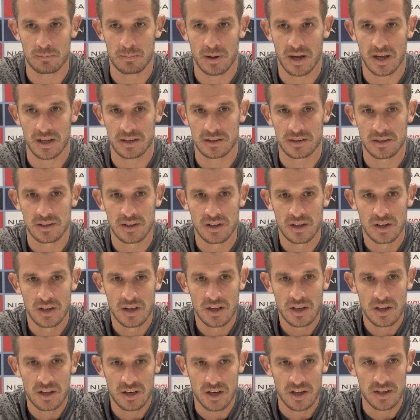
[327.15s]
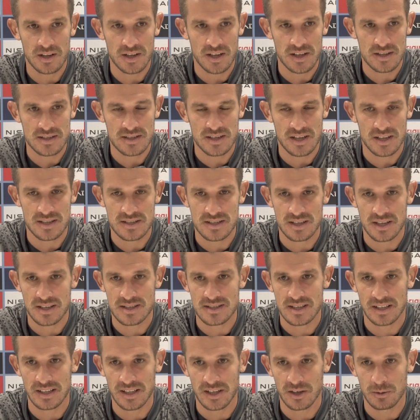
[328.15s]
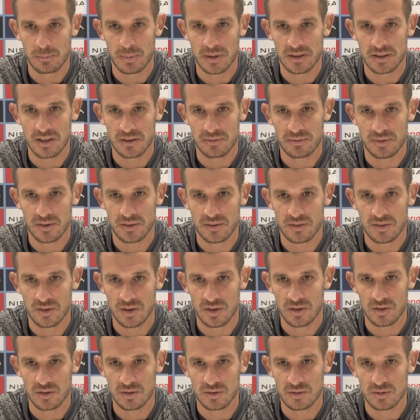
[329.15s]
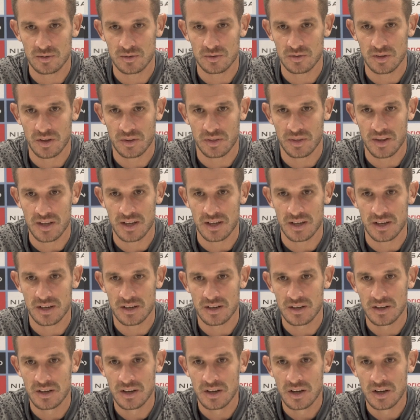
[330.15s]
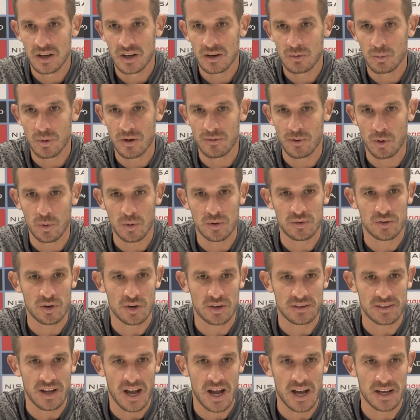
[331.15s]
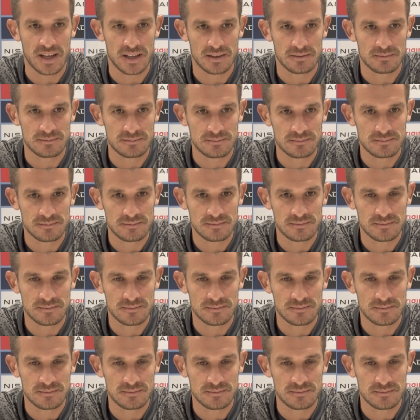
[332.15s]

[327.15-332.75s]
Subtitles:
But it's a little bit different. So I think we've always got a target.